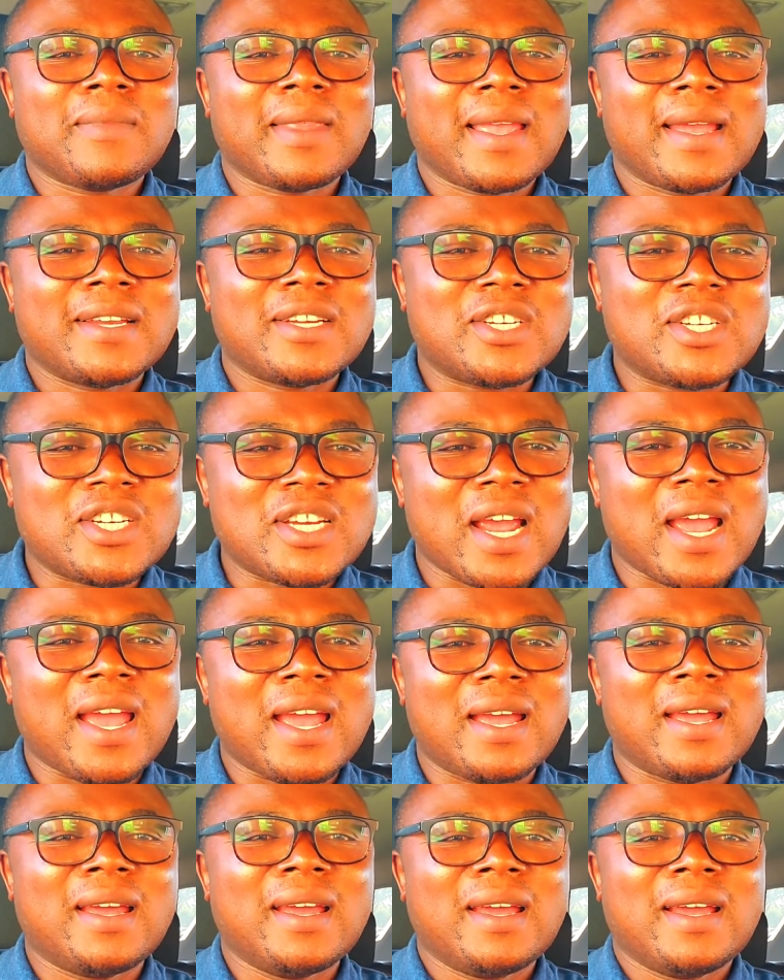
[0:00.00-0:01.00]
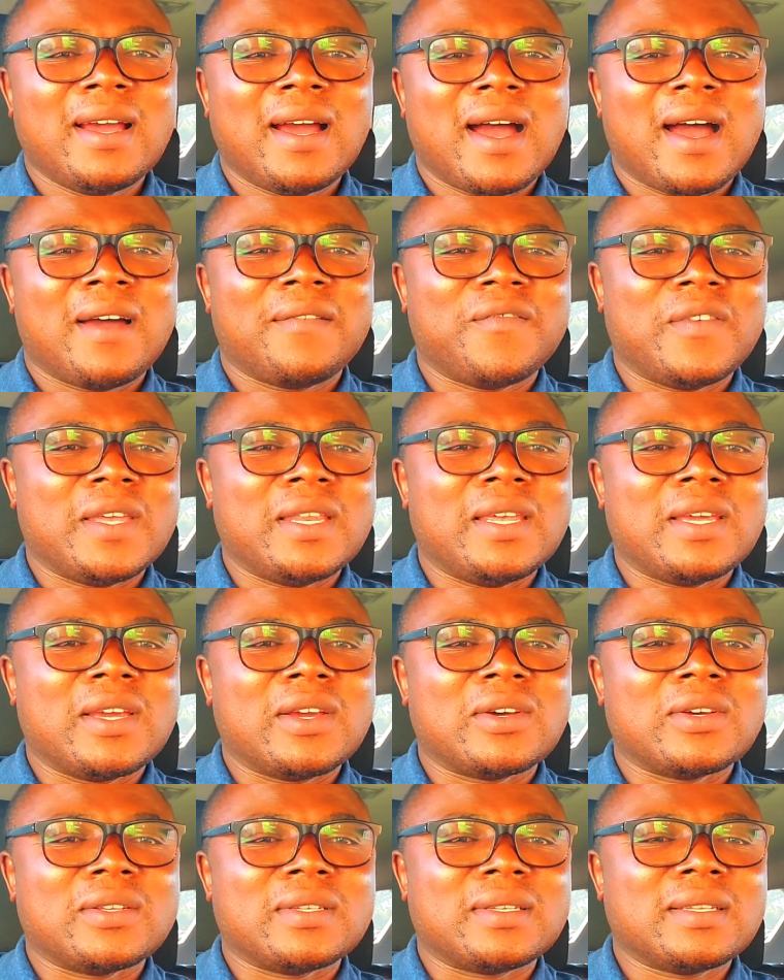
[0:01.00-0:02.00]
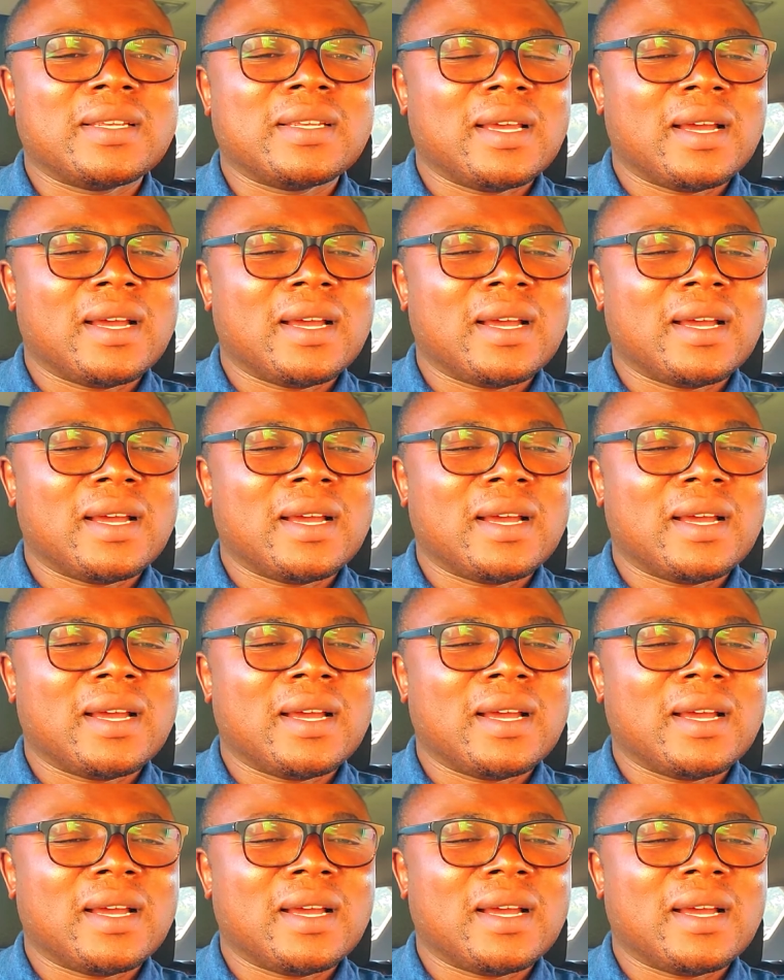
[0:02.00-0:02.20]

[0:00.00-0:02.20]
and share our videos,